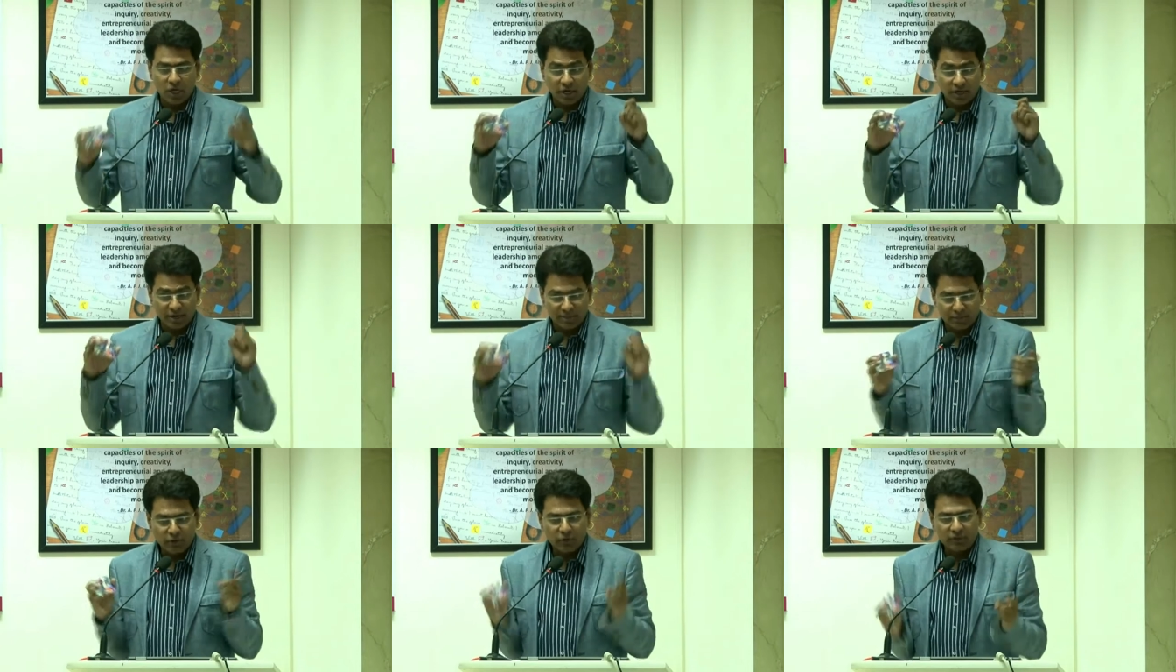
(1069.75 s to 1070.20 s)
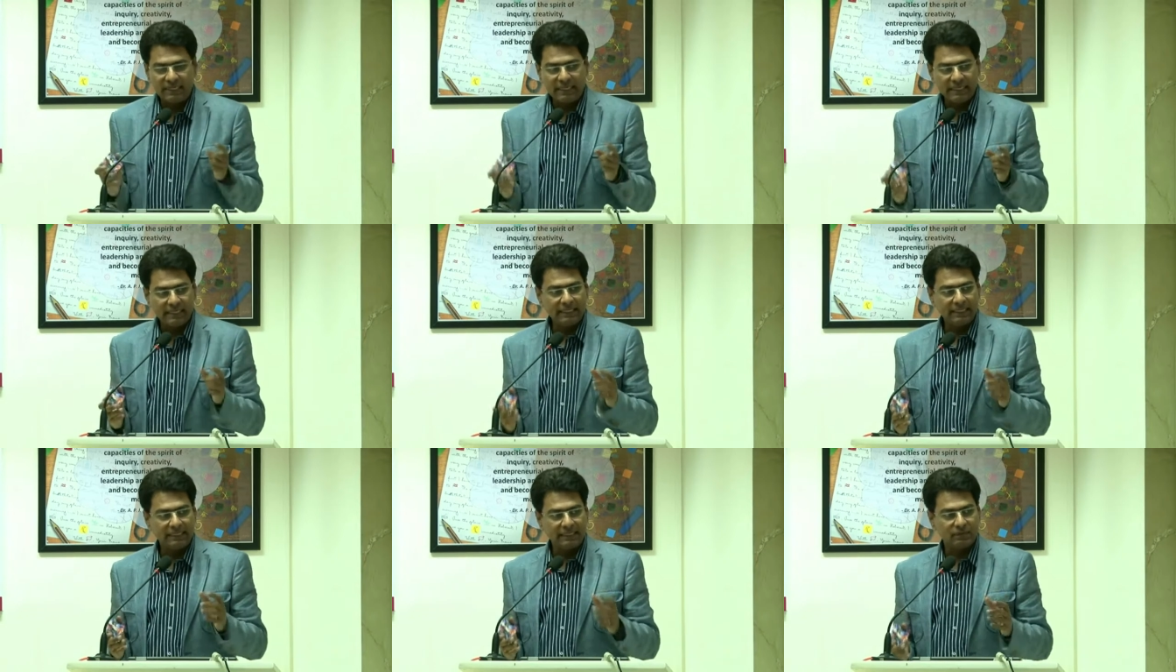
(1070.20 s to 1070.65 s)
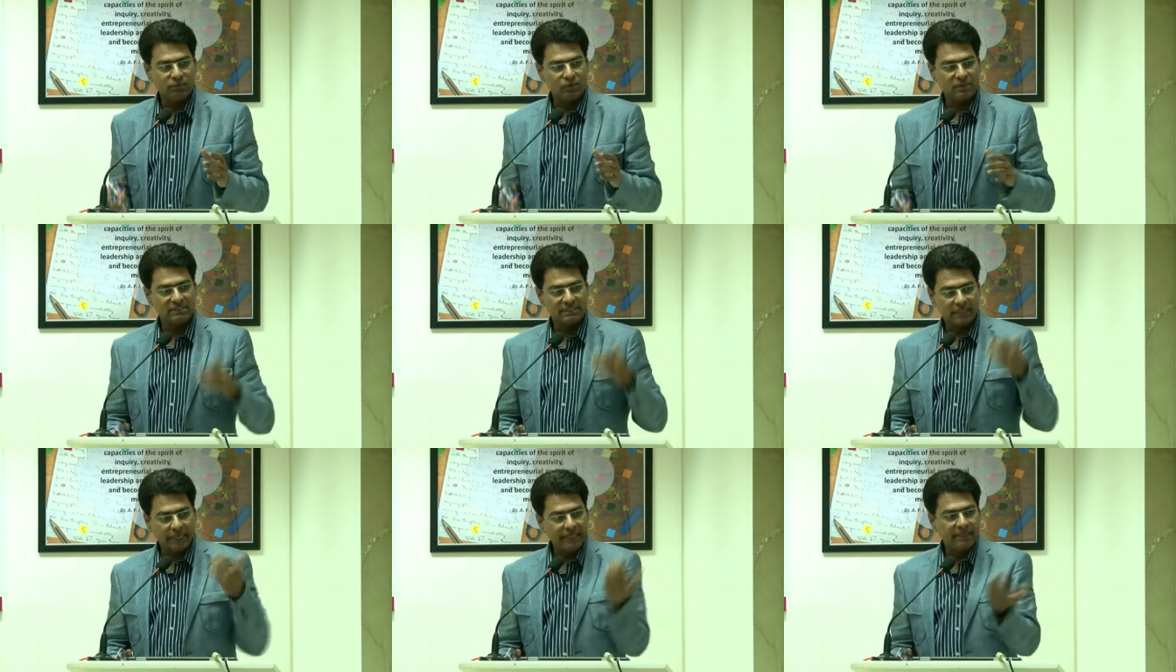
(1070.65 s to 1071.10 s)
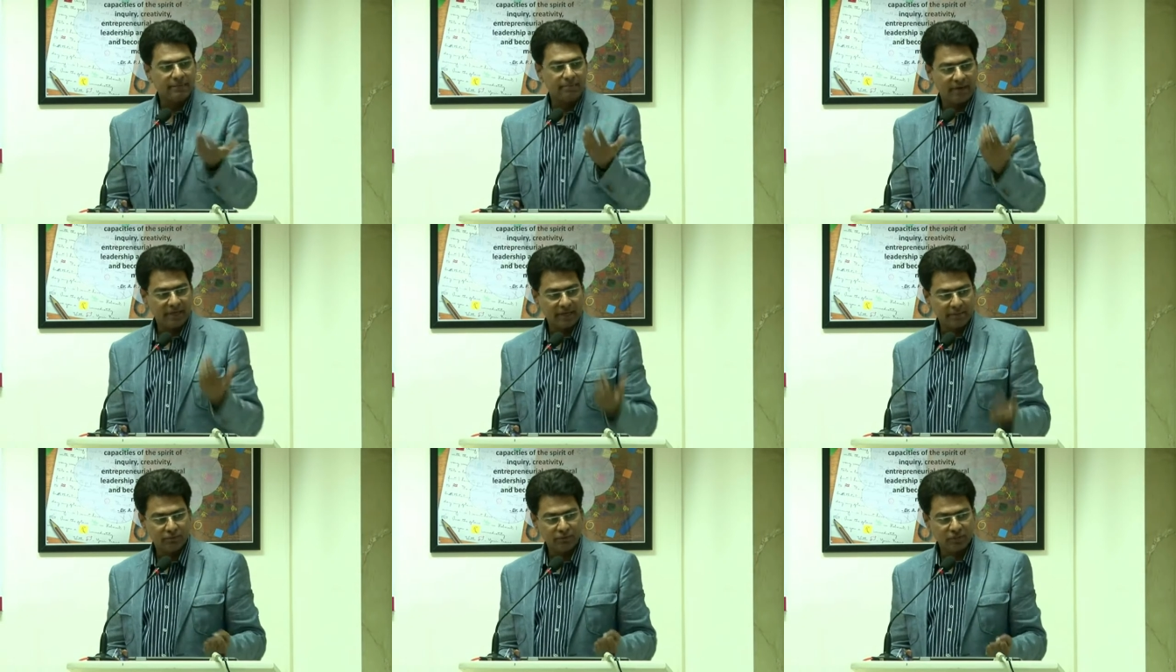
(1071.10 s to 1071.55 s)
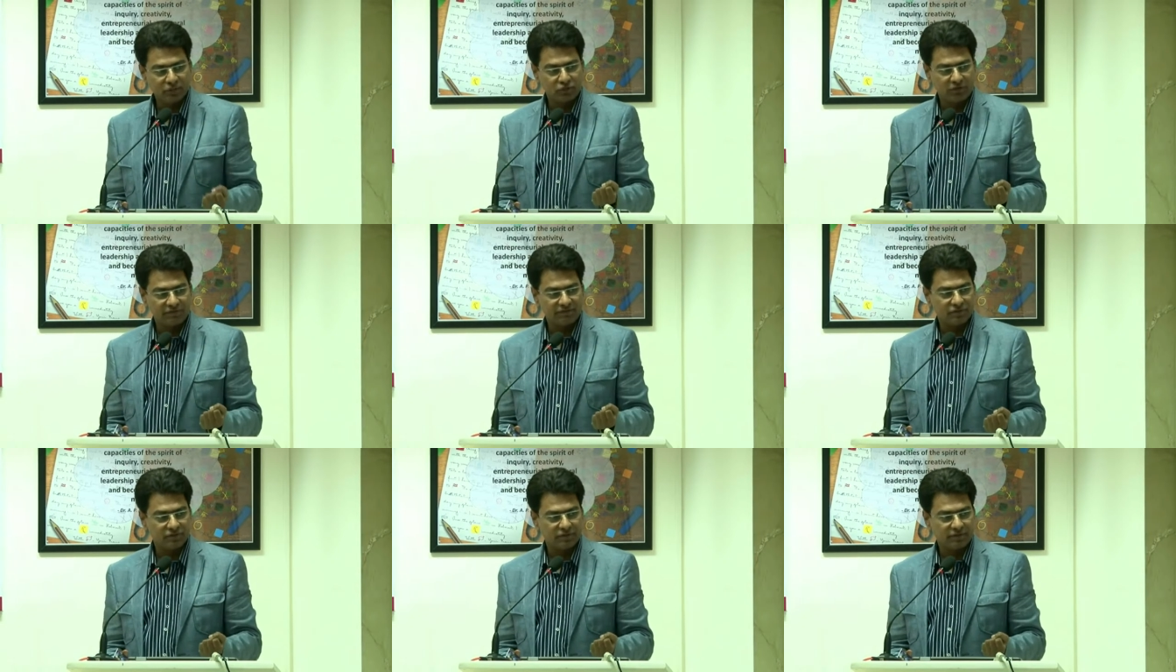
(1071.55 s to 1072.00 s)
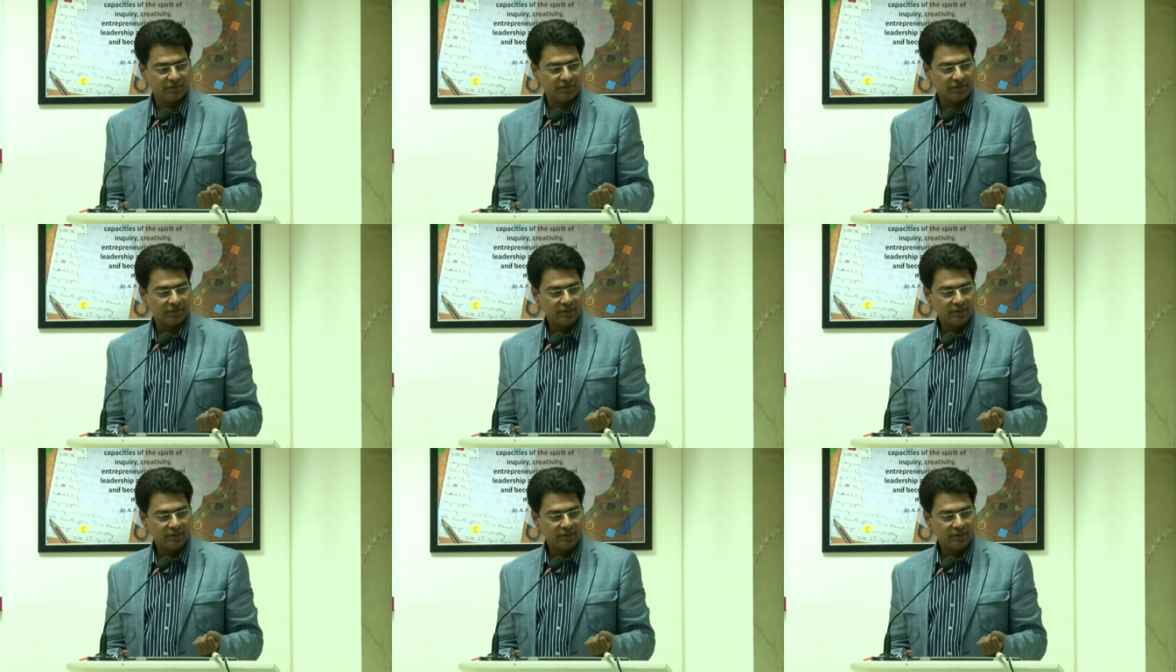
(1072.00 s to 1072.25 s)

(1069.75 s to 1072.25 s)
reportedly he was hit by a police officer,